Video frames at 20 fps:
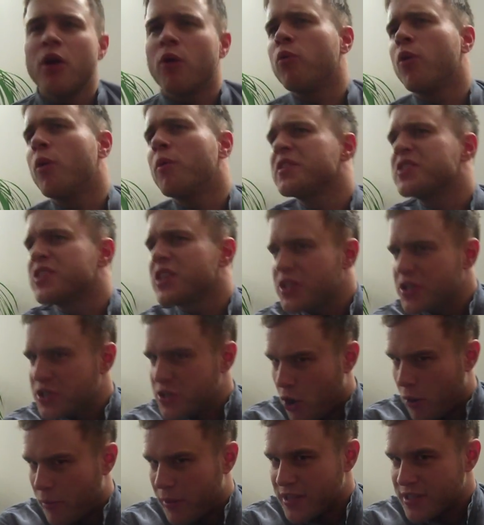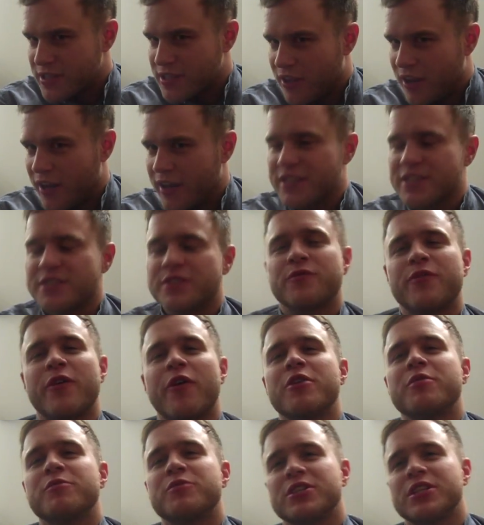What were the judges' comments like? It's
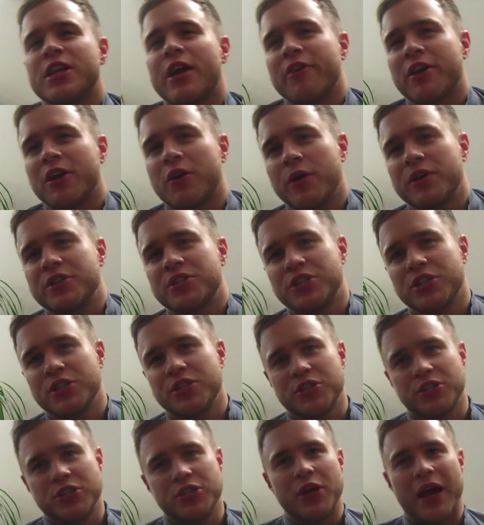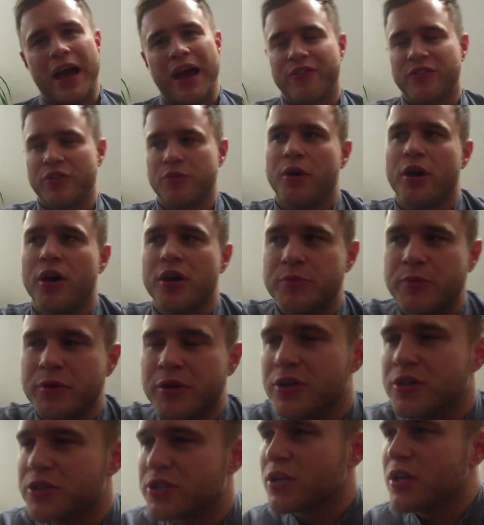very generic questions that you have to ask
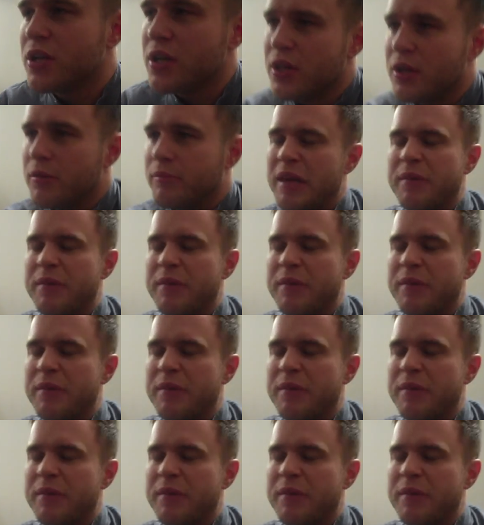because